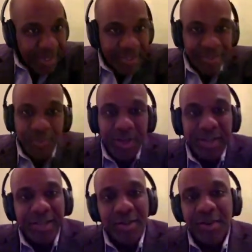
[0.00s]
I got you.
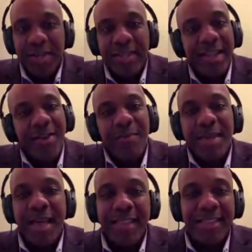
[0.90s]
Well, you know what? They're gonna
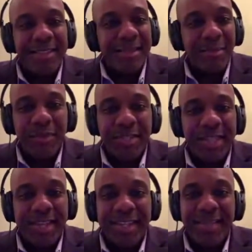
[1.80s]
be out there, Jimmy. We
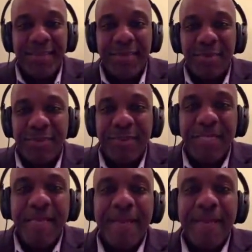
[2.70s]
just have to keep it moving.